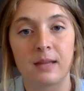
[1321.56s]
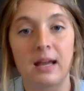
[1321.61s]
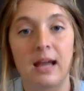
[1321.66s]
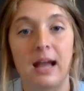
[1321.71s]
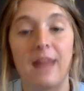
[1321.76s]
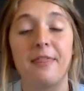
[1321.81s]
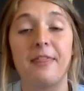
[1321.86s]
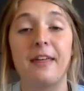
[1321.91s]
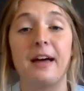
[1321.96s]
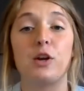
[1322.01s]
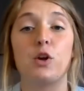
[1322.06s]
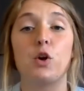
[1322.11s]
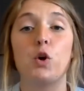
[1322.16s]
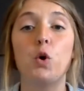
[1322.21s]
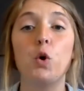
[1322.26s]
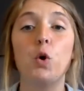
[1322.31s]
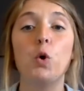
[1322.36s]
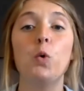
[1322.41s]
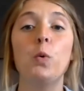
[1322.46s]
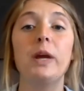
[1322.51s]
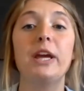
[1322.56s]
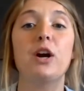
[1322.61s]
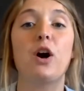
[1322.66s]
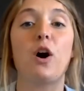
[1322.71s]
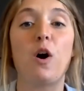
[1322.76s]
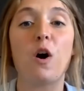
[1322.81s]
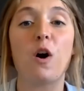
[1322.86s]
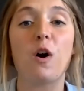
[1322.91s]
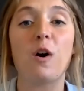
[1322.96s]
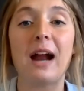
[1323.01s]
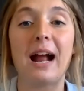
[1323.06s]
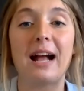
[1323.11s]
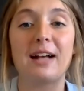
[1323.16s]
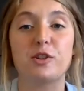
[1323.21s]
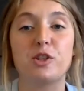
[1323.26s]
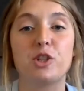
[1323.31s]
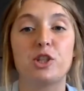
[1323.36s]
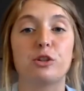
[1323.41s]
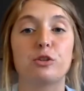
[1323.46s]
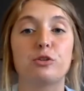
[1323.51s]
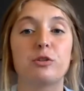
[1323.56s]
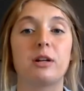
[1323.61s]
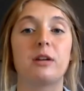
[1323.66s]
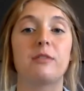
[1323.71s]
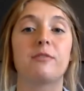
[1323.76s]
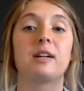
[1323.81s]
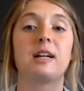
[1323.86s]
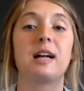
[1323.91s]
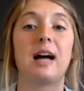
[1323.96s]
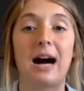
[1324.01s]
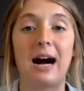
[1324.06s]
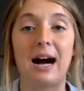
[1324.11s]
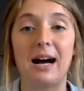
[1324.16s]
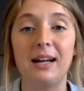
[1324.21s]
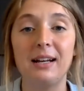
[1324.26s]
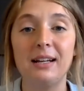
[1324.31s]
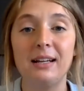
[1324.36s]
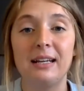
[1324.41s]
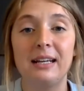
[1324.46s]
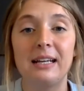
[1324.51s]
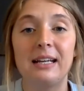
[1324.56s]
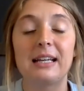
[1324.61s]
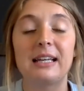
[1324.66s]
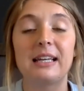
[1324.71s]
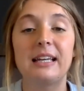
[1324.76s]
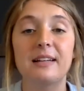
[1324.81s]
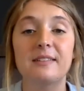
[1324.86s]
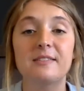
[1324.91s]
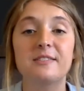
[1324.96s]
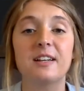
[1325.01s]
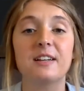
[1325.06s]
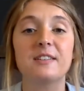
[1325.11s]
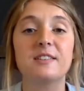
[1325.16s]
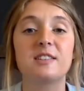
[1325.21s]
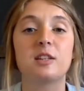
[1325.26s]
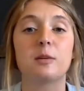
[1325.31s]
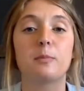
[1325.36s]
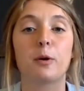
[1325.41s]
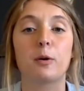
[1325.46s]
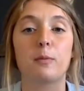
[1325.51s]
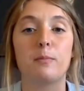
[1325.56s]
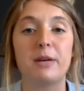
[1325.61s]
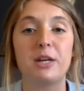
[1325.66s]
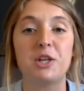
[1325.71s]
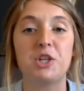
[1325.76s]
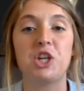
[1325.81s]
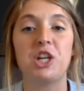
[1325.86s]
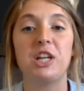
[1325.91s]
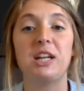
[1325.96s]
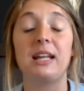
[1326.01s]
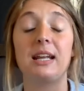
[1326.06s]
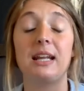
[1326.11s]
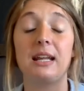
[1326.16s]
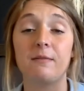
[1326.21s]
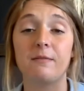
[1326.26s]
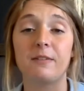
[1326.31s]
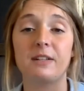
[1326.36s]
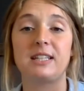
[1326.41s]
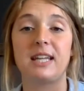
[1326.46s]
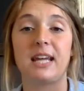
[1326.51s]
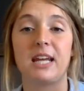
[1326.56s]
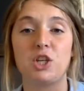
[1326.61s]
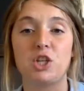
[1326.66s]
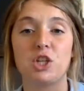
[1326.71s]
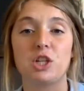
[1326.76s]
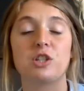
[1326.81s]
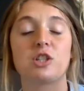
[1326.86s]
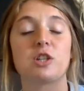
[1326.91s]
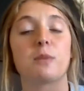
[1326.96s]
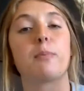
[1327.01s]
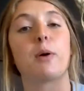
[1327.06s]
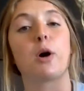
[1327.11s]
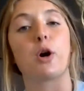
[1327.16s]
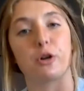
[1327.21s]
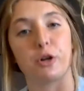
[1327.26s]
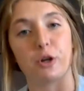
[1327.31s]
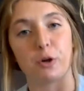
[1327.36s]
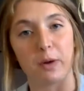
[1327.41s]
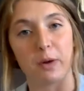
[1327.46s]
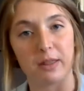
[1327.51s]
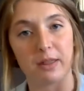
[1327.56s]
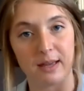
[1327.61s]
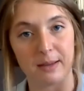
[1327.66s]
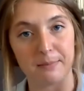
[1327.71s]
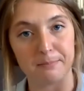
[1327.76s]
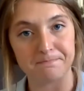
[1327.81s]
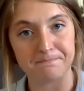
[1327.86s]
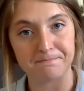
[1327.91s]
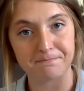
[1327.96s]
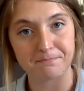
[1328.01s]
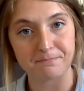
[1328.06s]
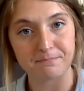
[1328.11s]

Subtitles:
And then who we are as children of God gives us the permission and invitation to partner with him.